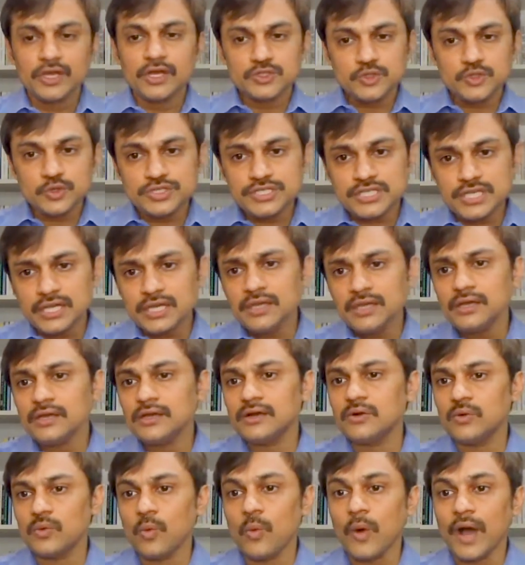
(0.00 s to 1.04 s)
So see,
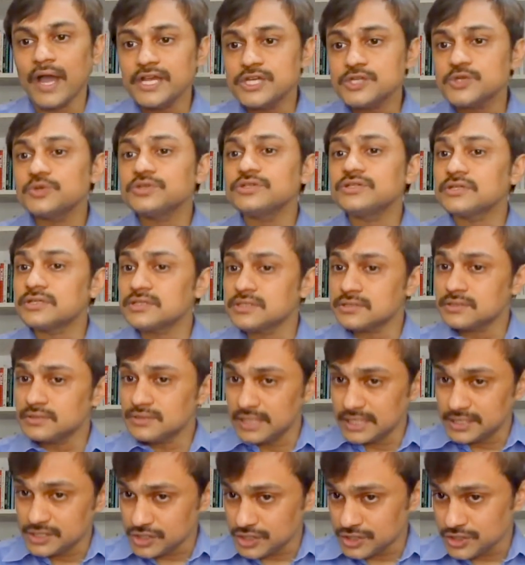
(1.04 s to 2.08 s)
why should
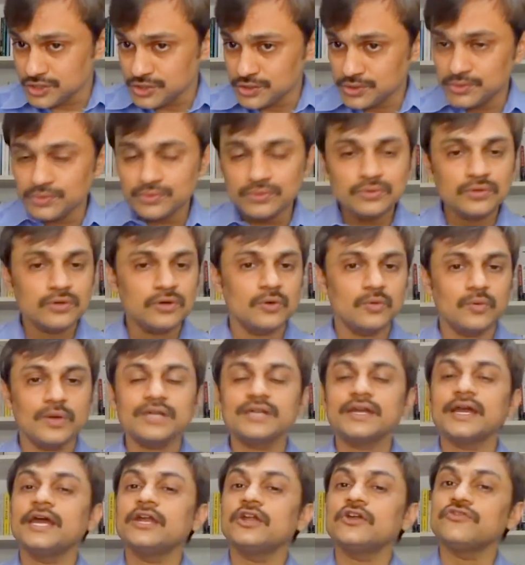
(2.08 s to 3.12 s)
they trust you?
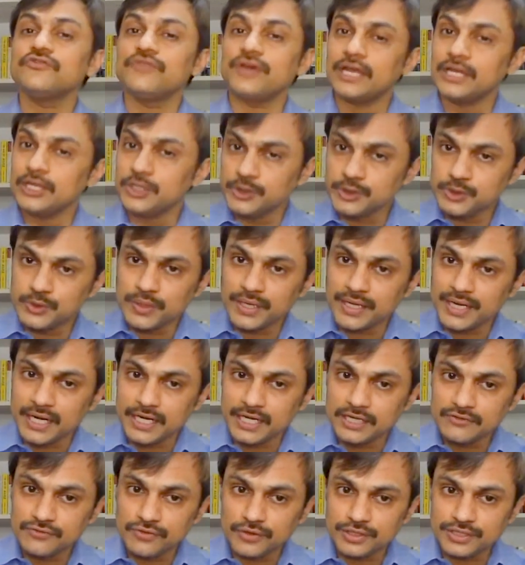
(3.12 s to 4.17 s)
What kind of value you are
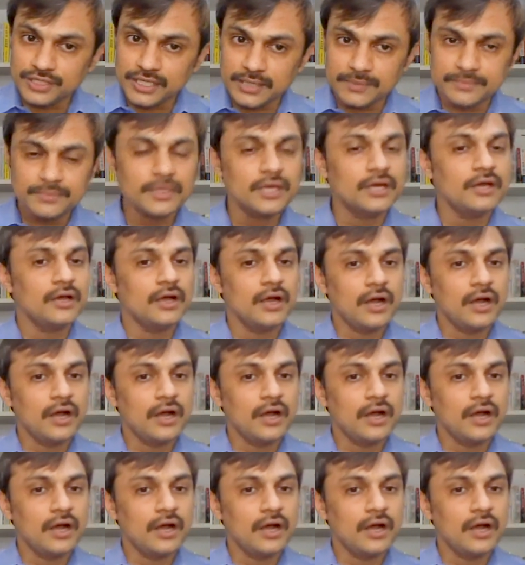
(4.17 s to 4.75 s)
adding for them?